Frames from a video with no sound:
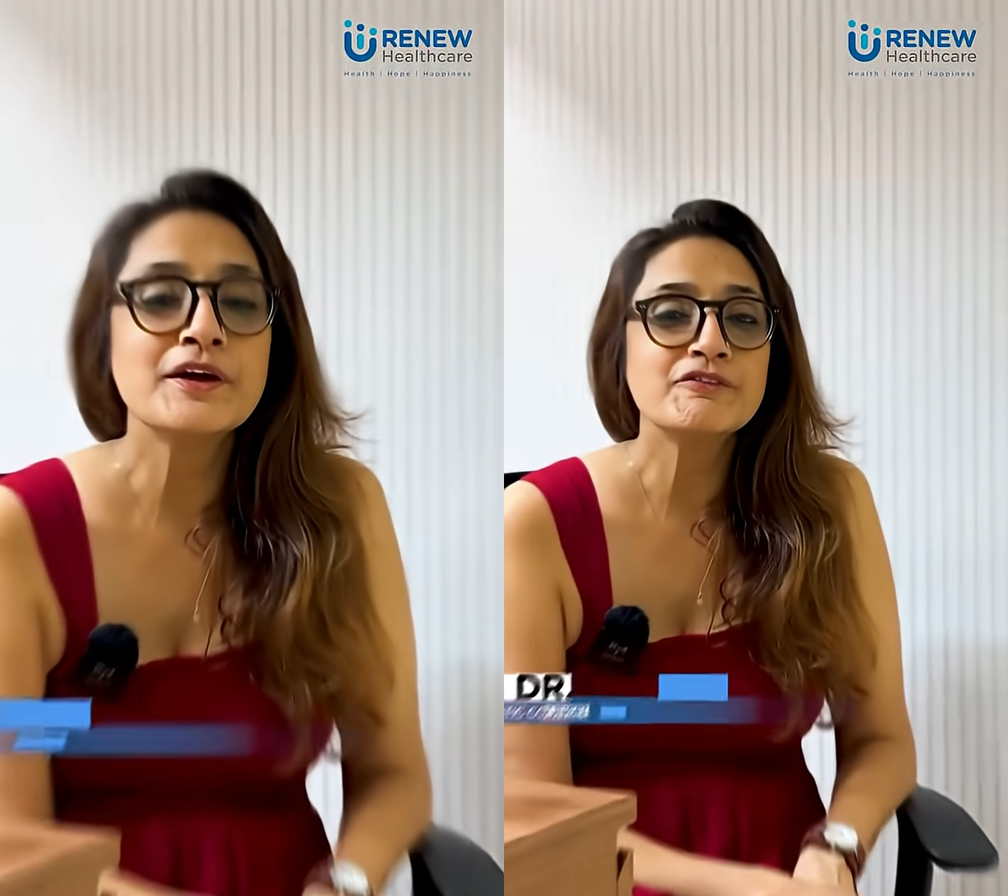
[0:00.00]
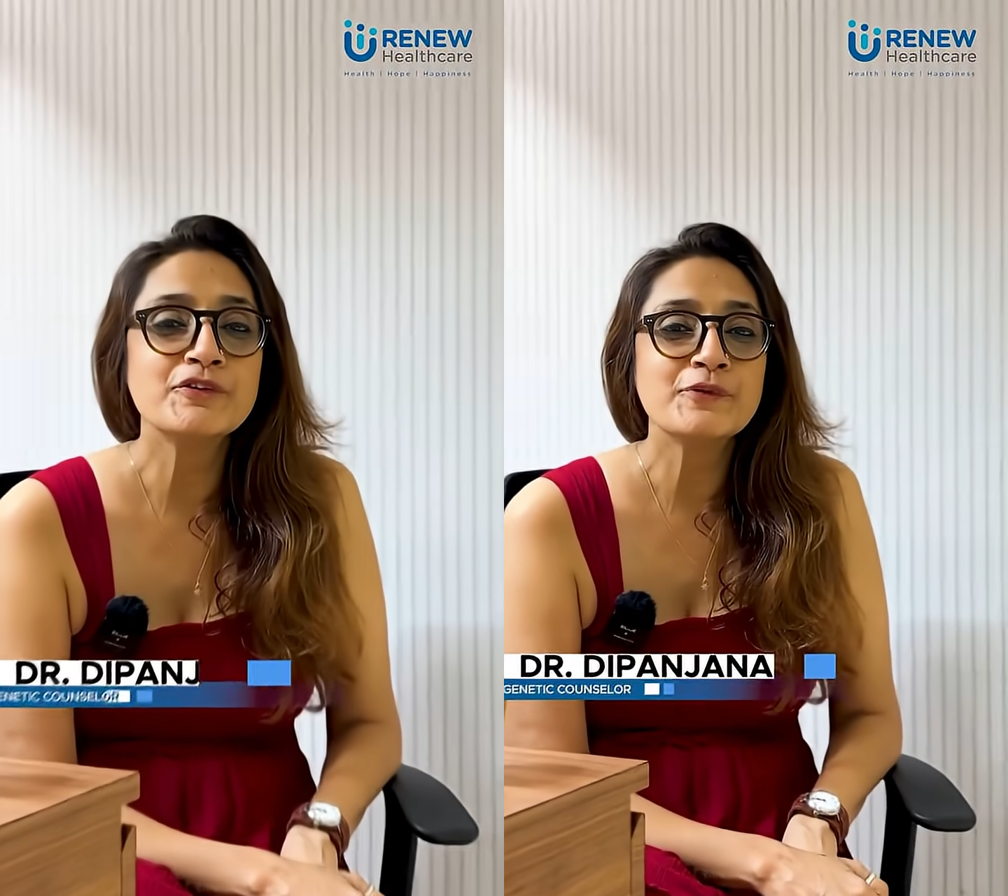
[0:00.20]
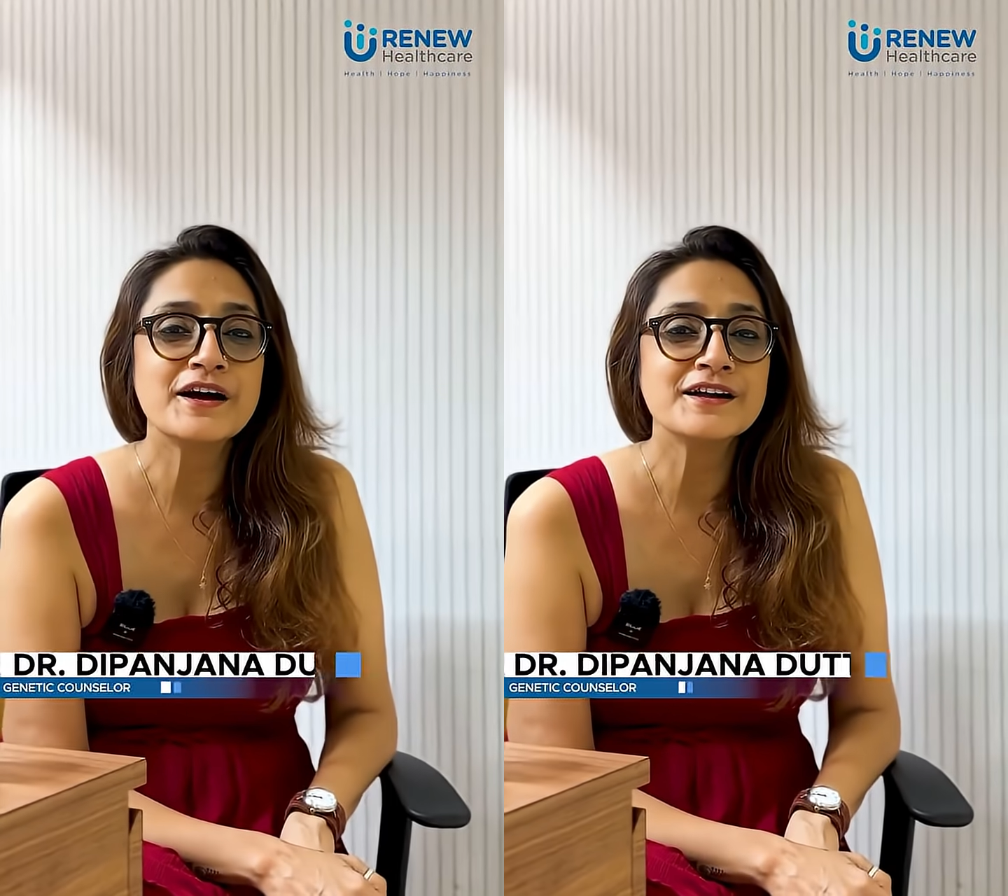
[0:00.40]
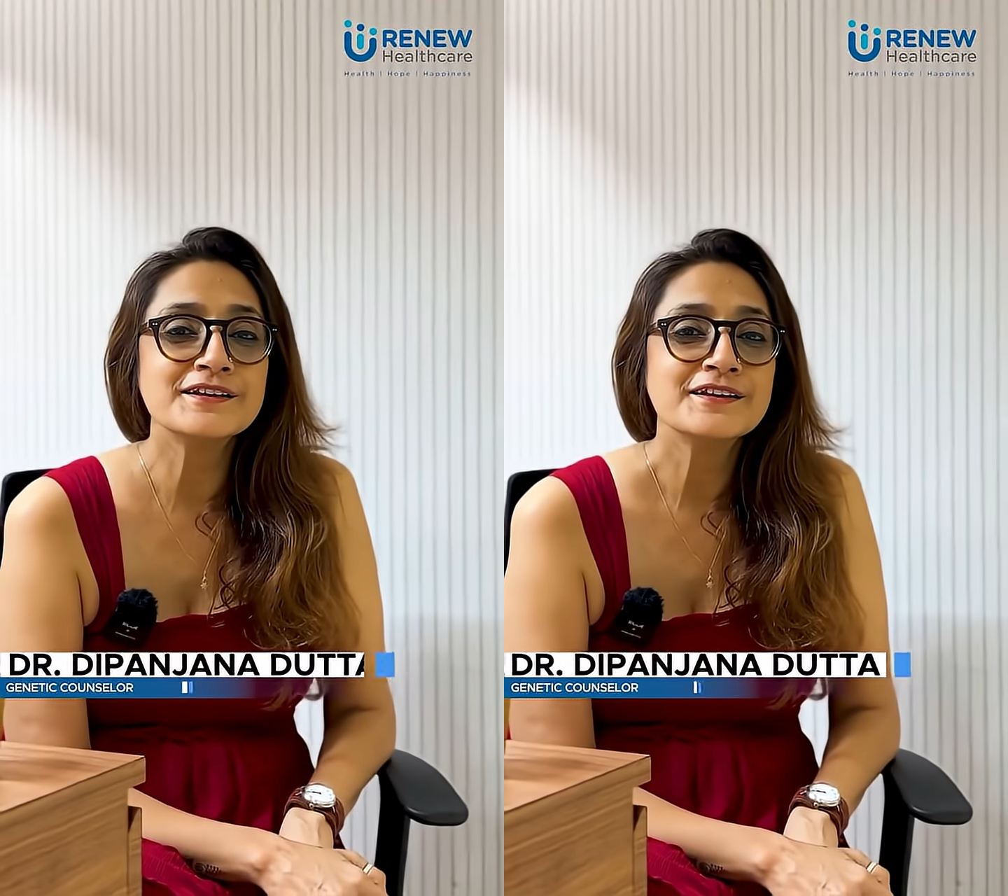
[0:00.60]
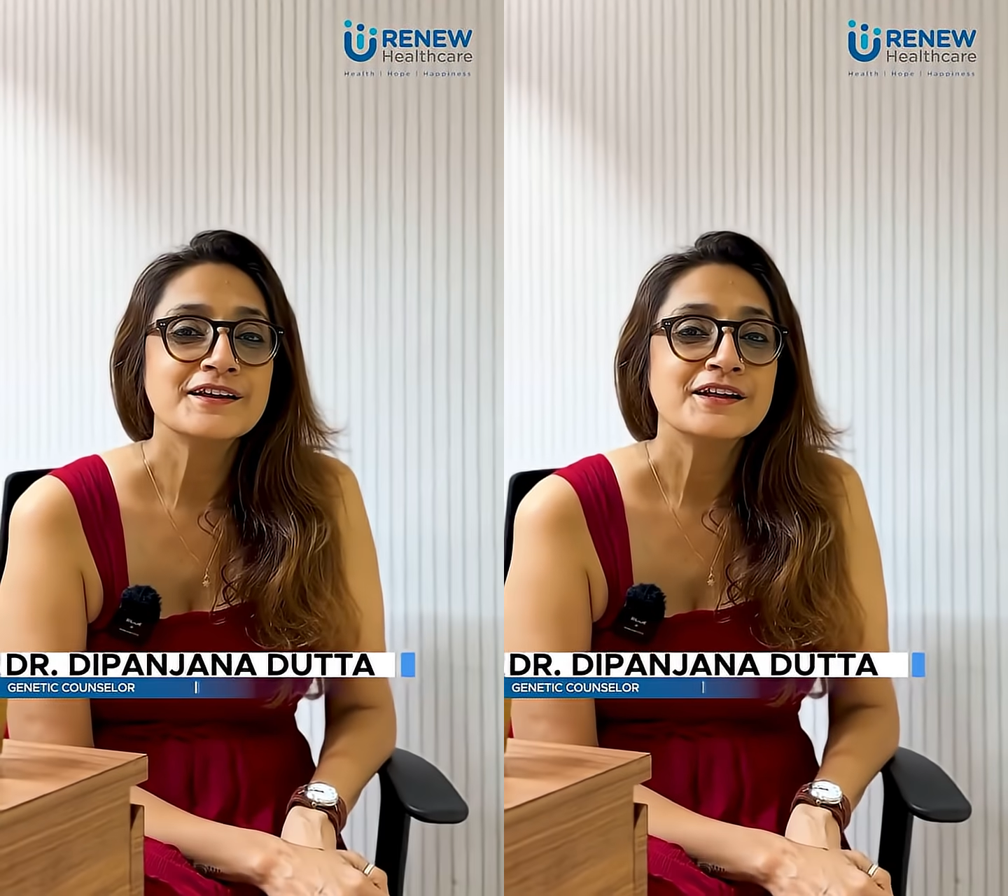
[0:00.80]

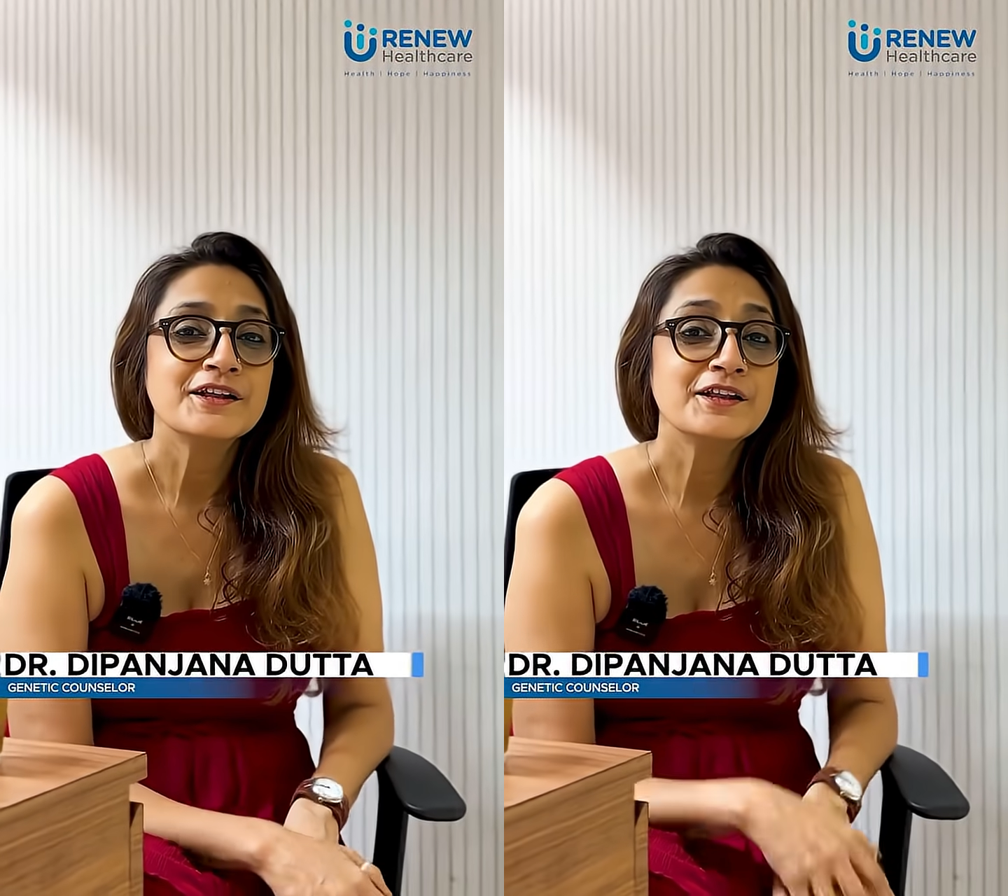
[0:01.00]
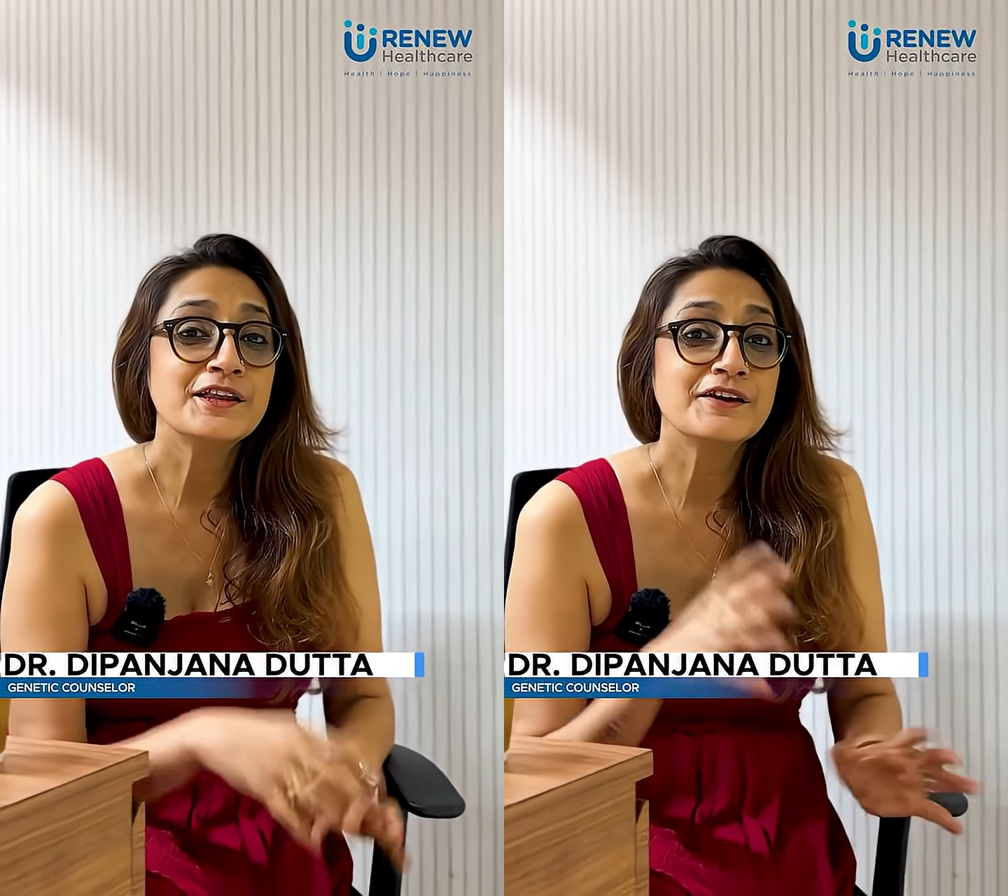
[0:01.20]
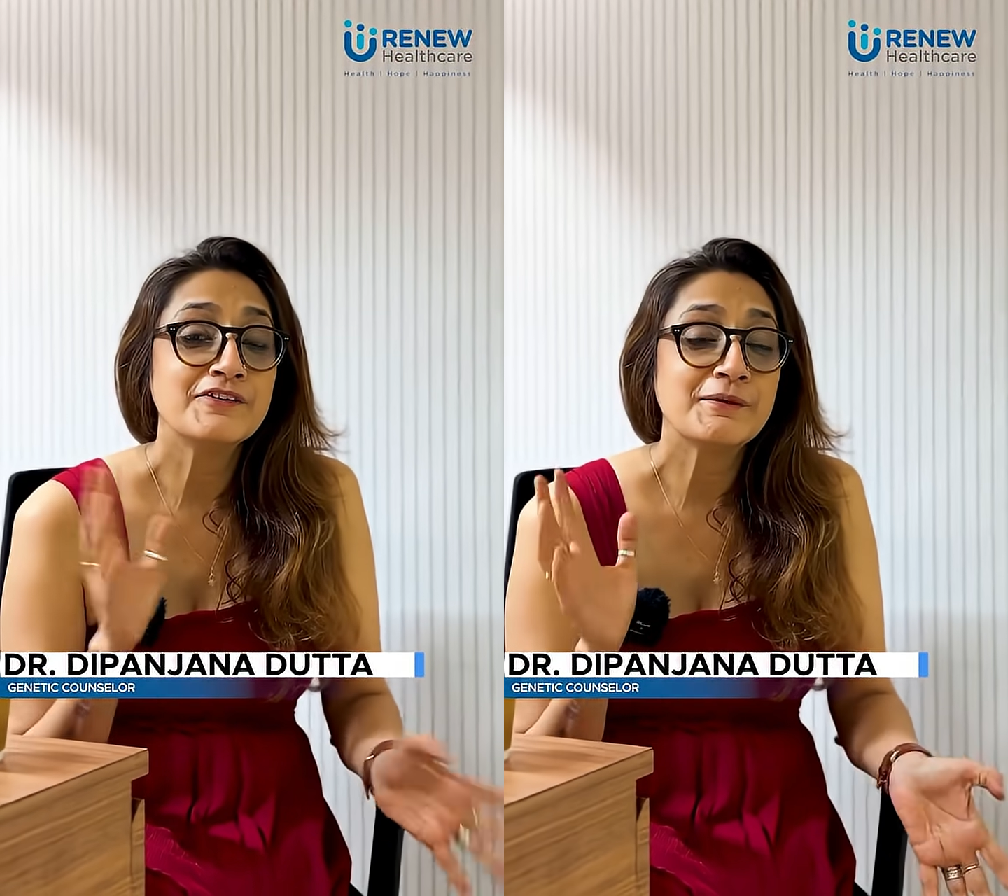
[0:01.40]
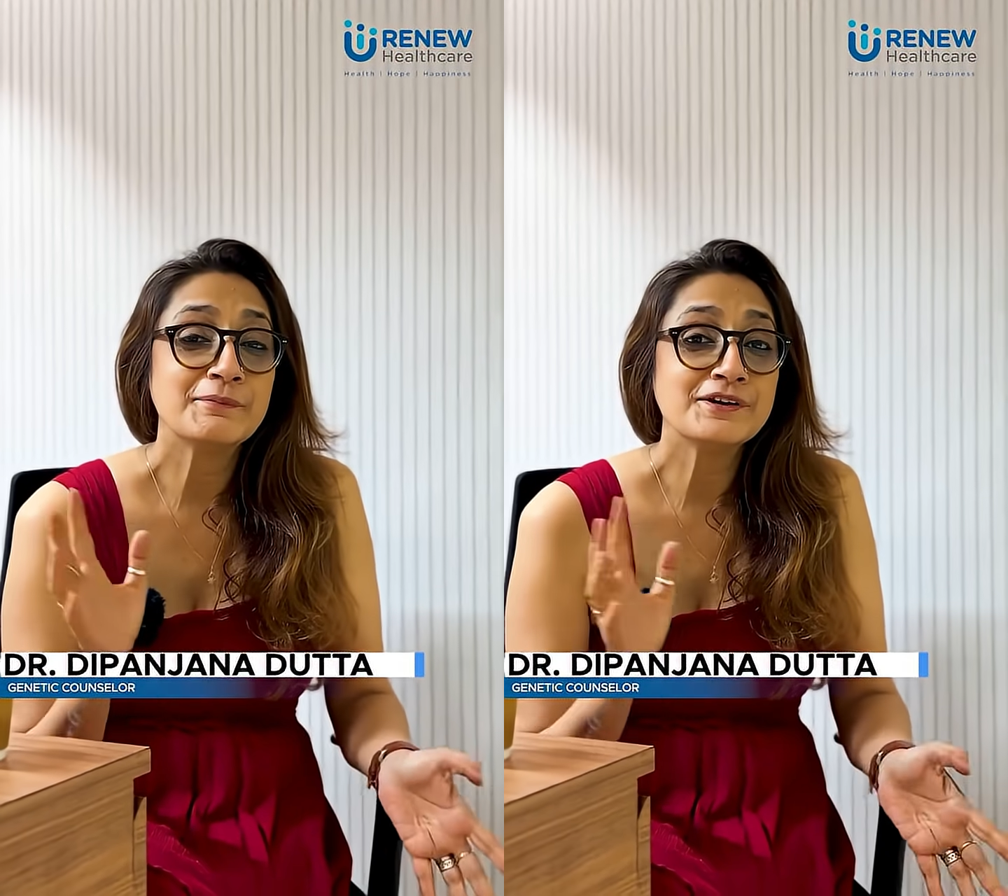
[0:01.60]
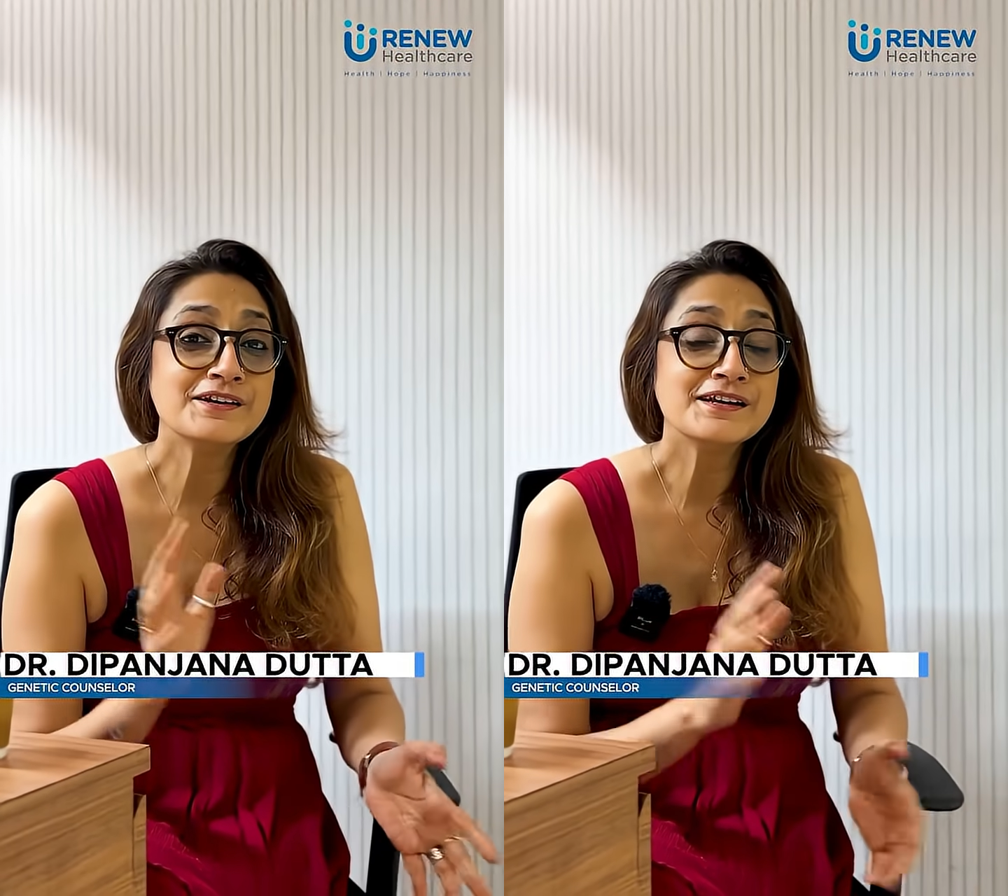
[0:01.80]
everyone!
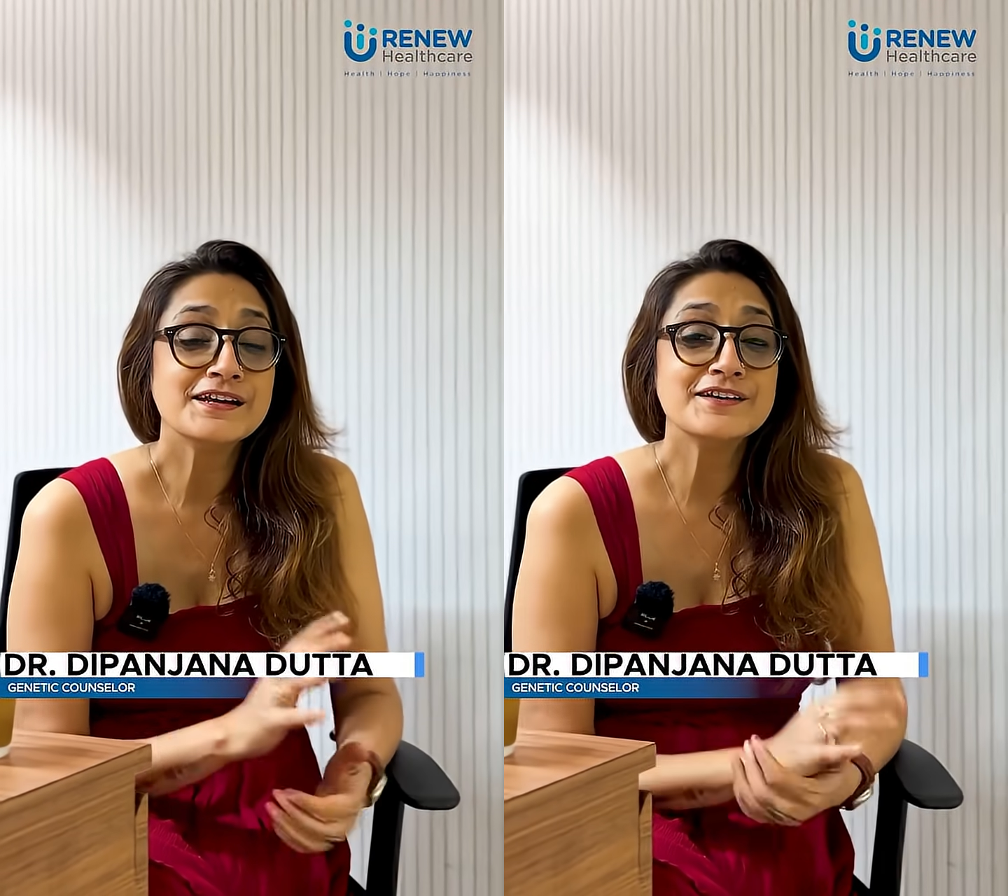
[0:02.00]
November